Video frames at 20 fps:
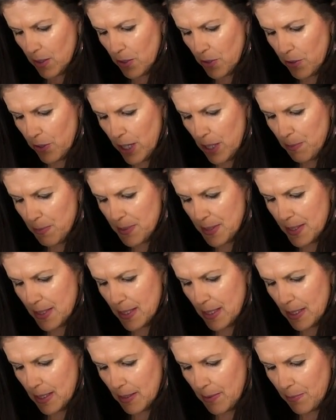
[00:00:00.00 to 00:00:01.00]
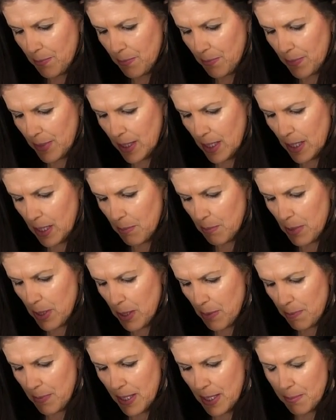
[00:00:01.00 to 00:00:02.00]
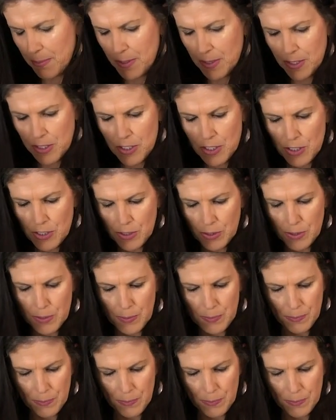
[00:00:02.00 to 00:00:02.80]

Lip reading: grapes and pop them on too.